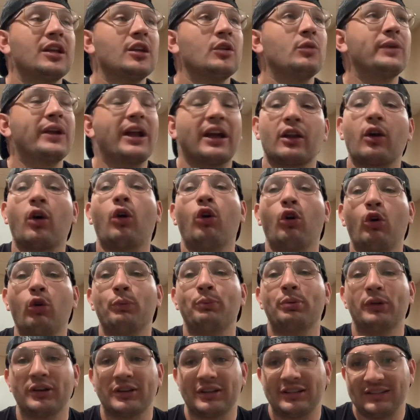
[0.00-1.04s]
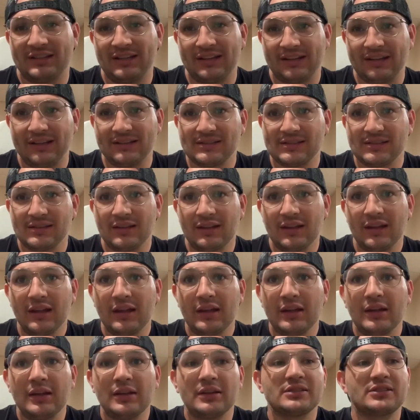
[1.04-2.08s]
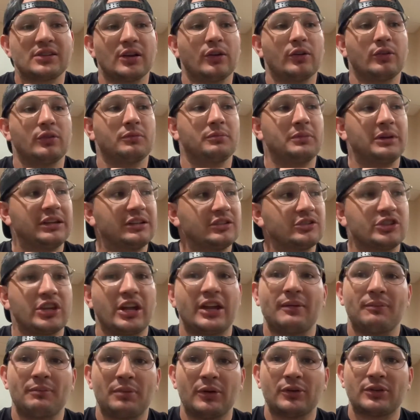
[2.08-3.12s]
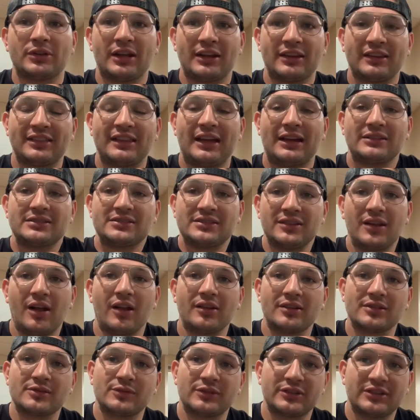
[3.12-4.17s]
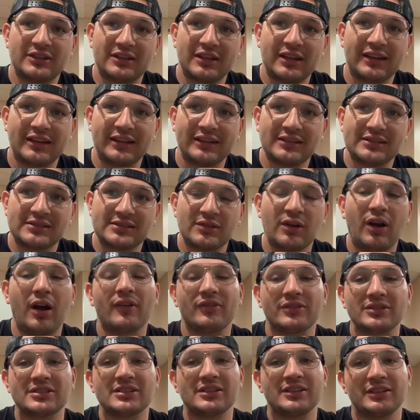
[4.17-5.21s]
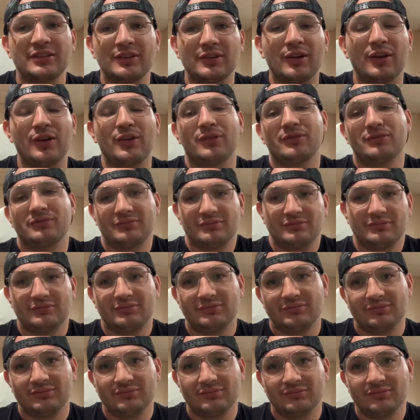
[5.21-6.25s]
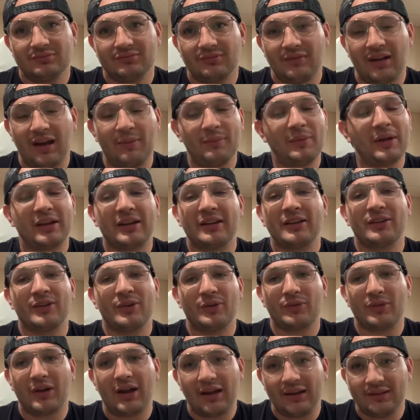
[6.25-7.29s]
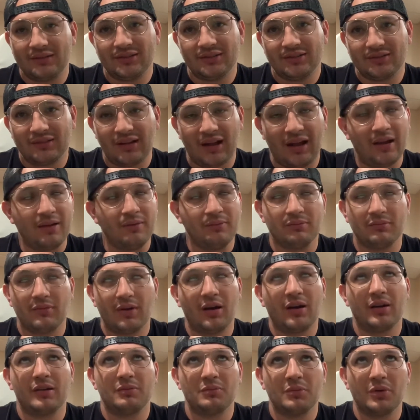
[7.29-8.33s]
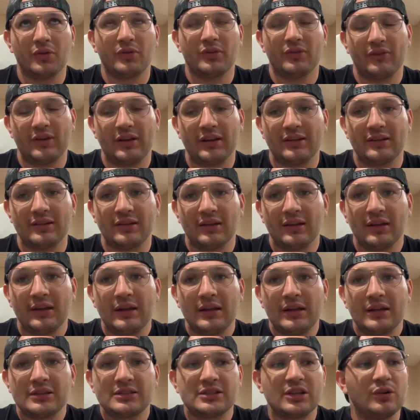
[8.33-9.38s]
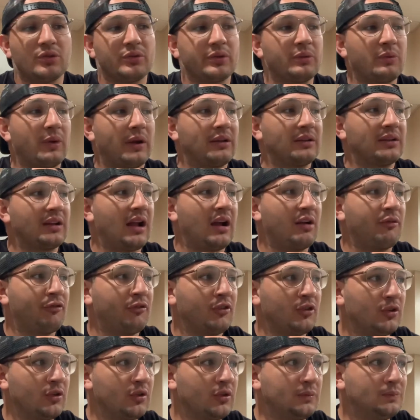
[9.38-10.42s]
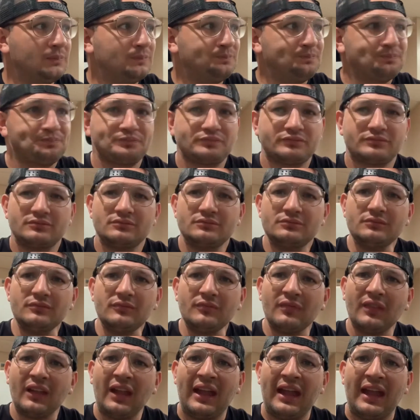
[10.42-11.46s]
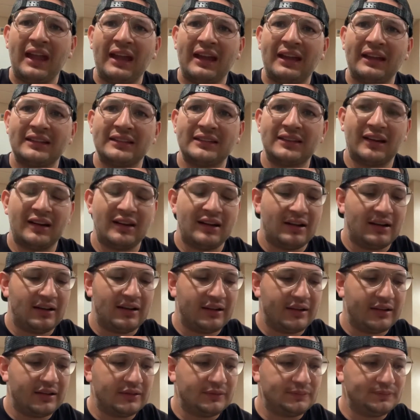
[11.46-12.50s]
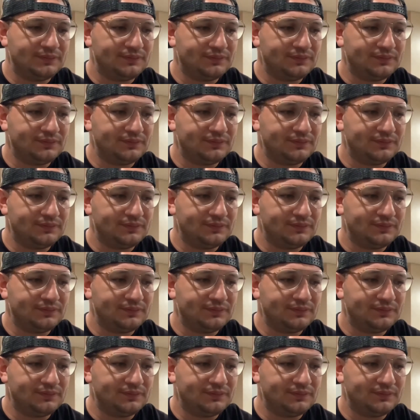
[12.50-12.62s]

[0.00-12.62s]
we got a whole book of tickets. So me and Chet both got $1,000 worth of tickets. So obviously, you know, I'm not going to go ride, dude. I'm unmotivated. So we went and got food, and I